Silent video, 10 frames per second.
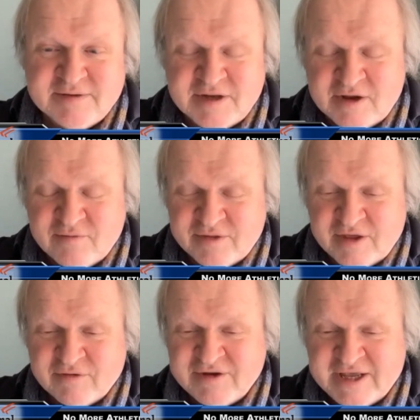you know, with
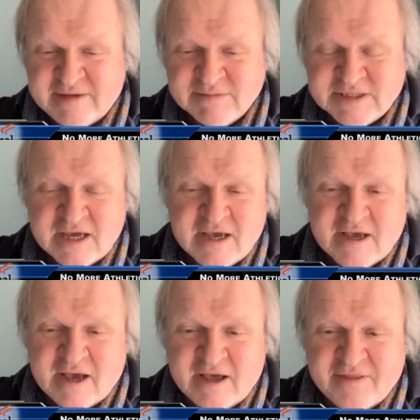other teams.
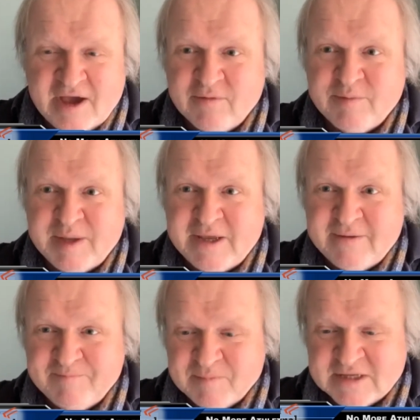Uh, that would
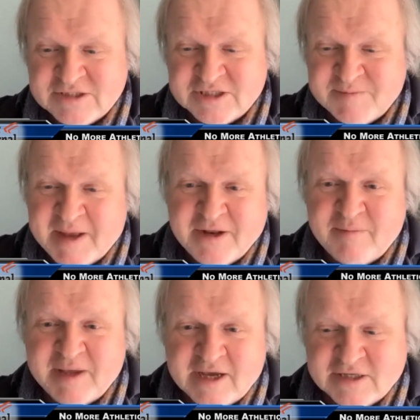be suspended
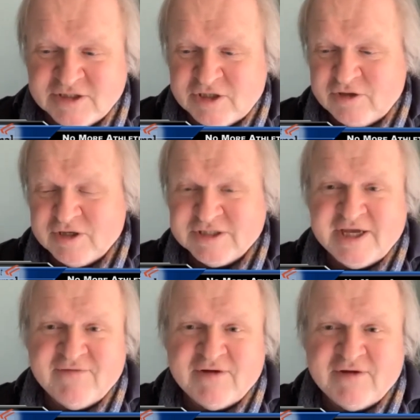because, you know, you can
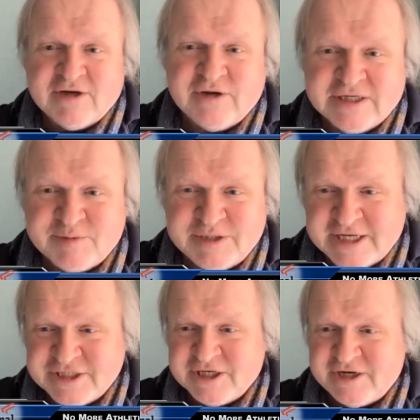save on
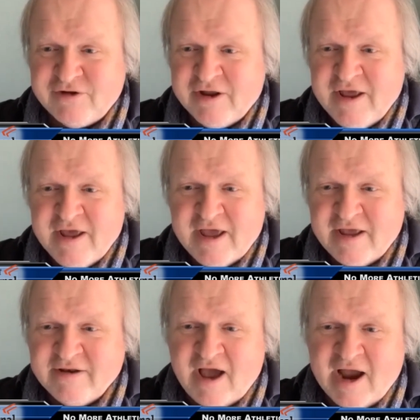transportation and,
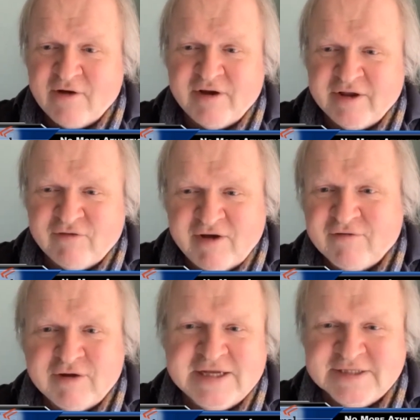and hiring
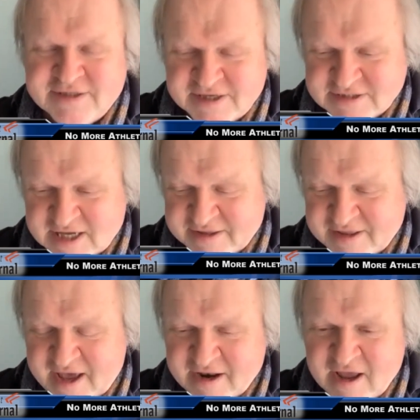referees and things like
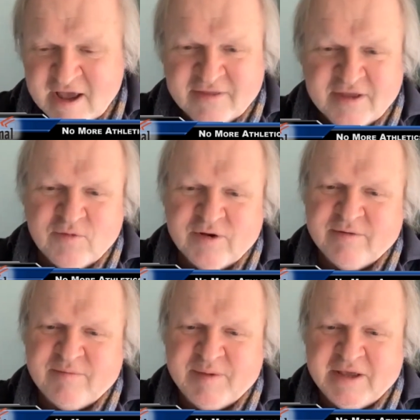that. They
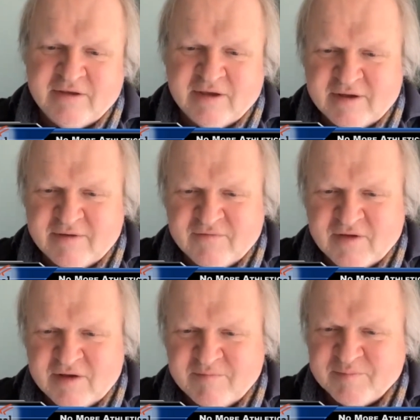wouldn't be uh,
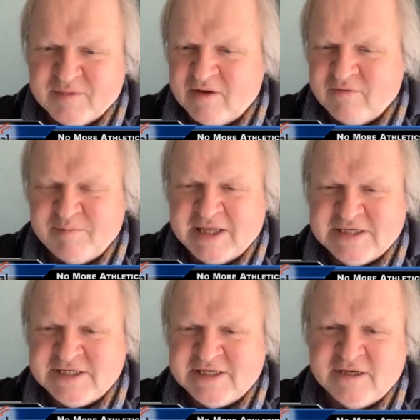um,
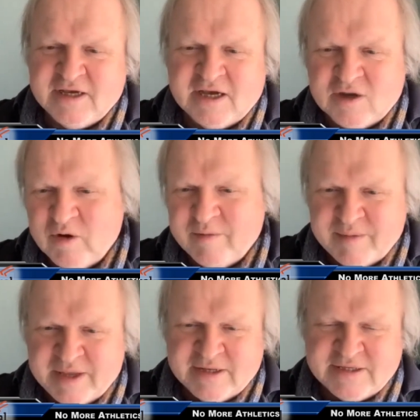replacing
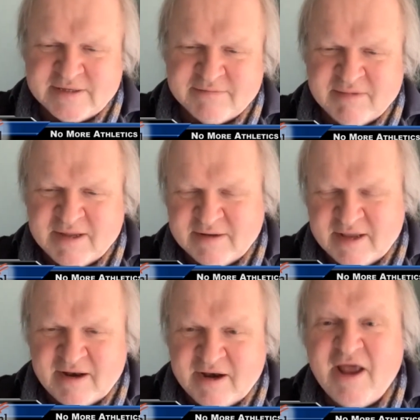equipment and, and,
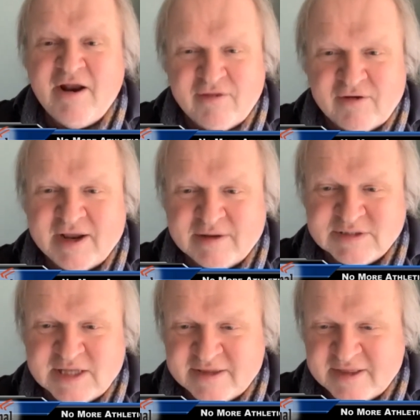and other items like